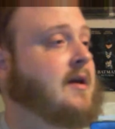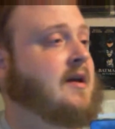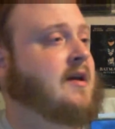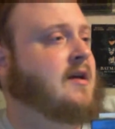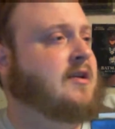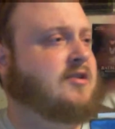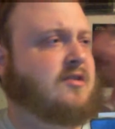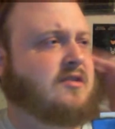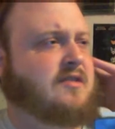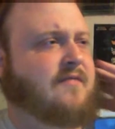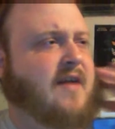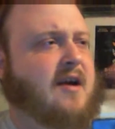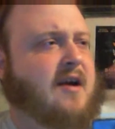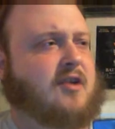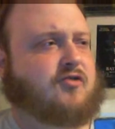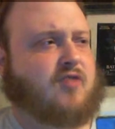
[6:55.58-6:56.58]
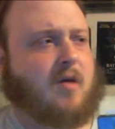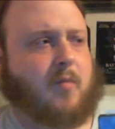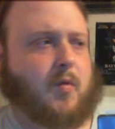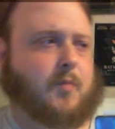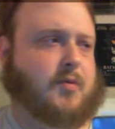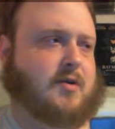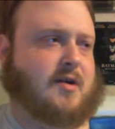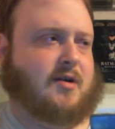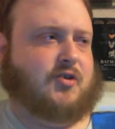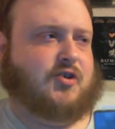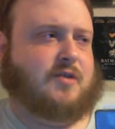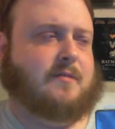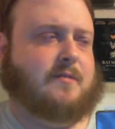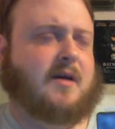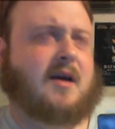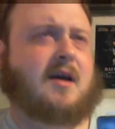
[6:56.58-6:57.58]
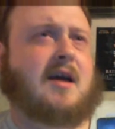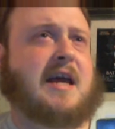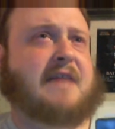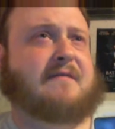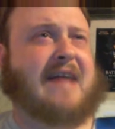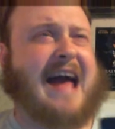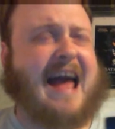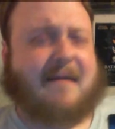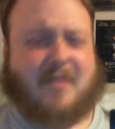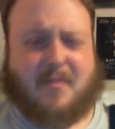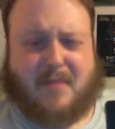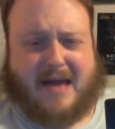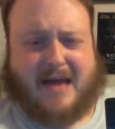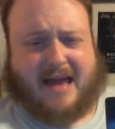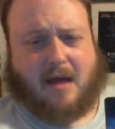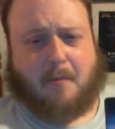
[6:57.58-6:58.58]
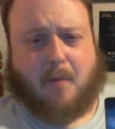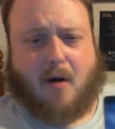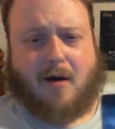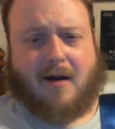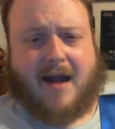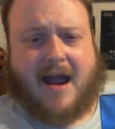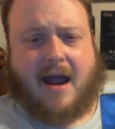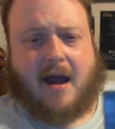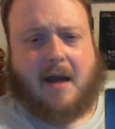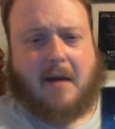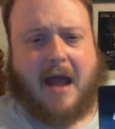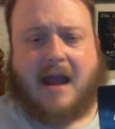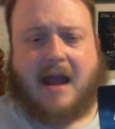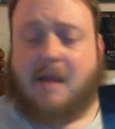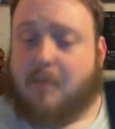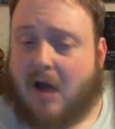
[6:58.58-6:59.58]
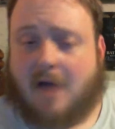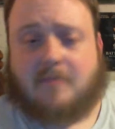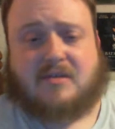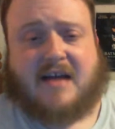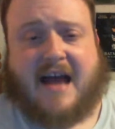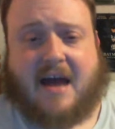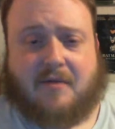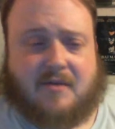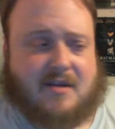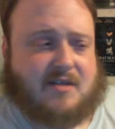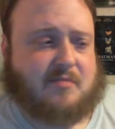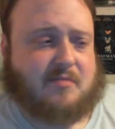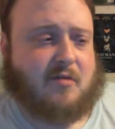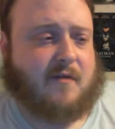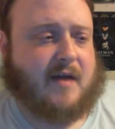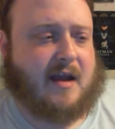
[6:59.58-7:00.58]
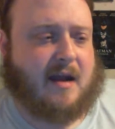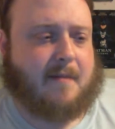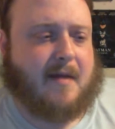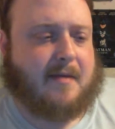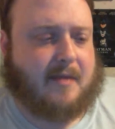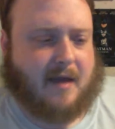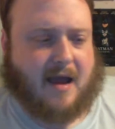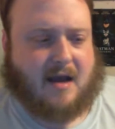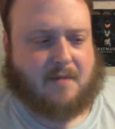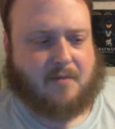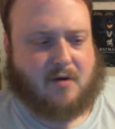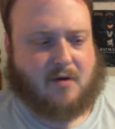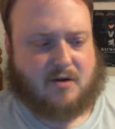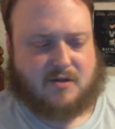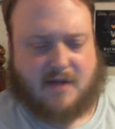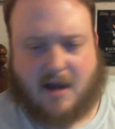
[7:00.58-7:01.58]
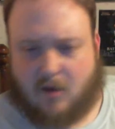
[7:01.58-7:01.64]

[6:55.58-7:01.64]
So it was a very troubled production. If I had to pick apart any problems I had with this movie, and I'm not the kind of person, I don't